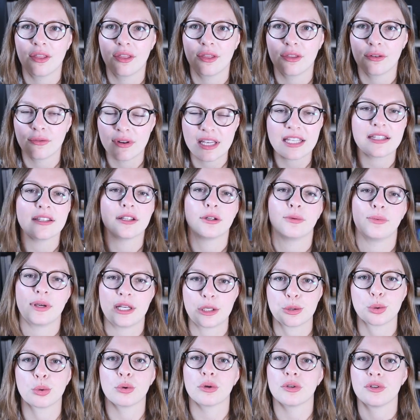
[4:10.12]
the reason that
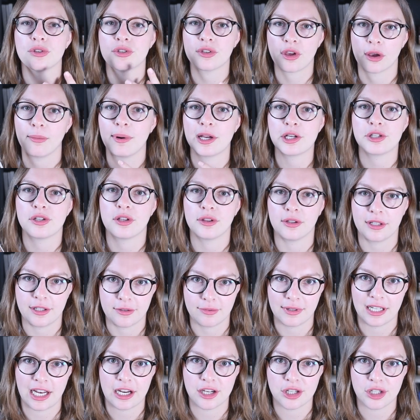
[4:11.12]
we're drawn so much to
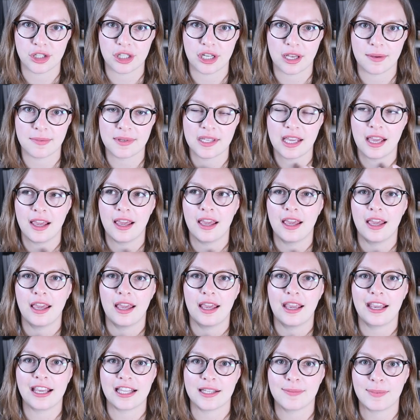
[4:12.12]
these relationships
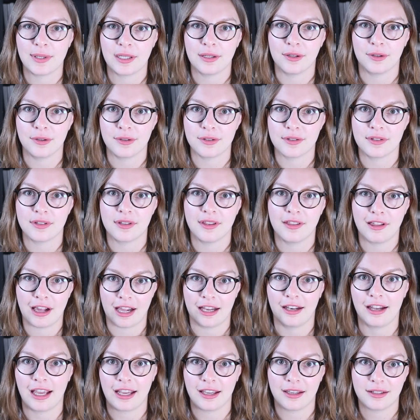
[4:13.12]
is because
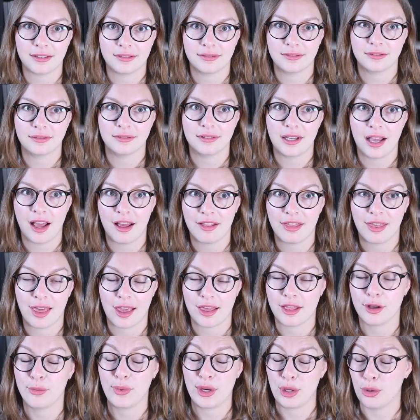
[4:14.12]
they're like a
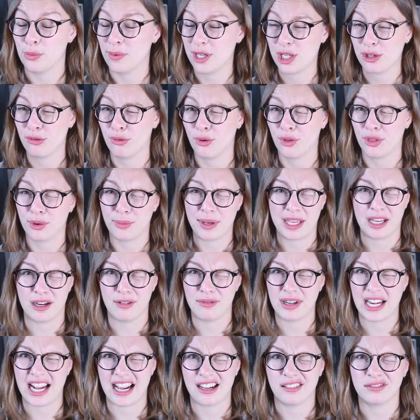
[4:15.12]
thing that we all wish for that we
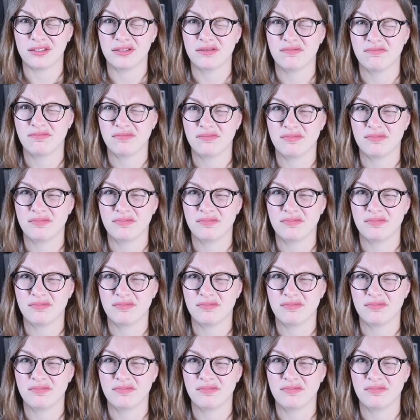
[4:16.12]
can't really have?